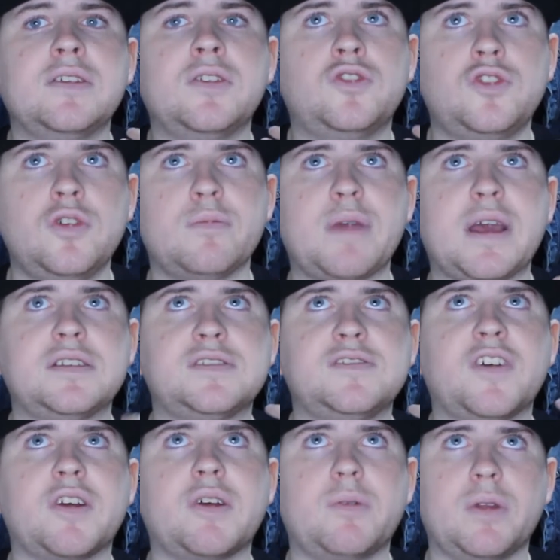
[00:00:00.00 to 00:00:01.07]
Superman is a
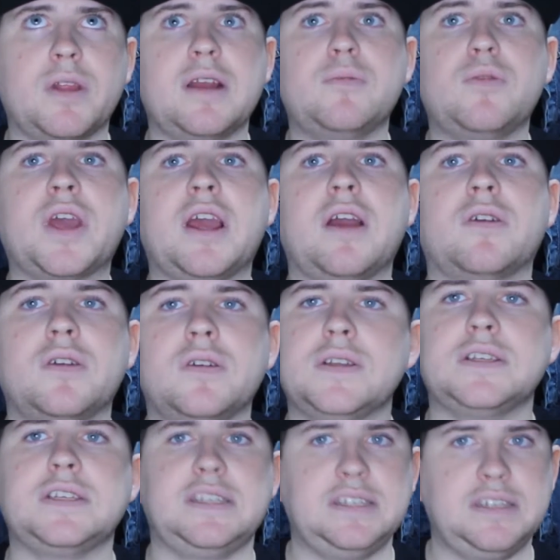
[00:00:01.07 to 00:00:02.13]
very relatable character.
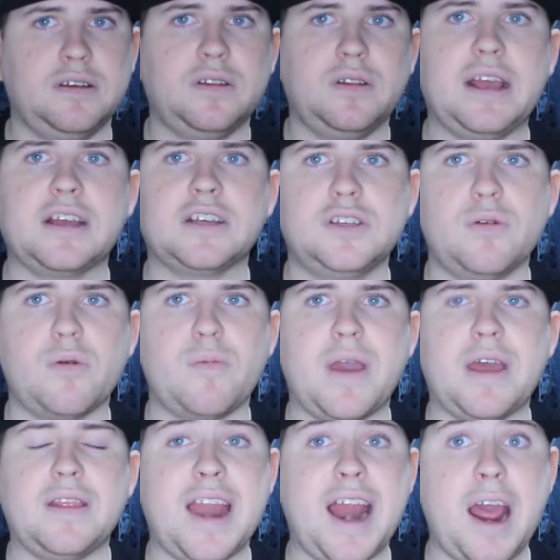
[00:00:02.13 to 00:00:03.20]
This is still, like, a
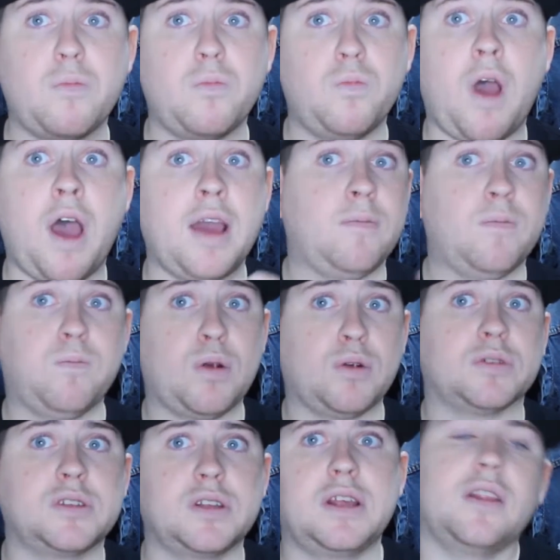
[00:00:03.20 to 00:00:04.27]
Superman that I personally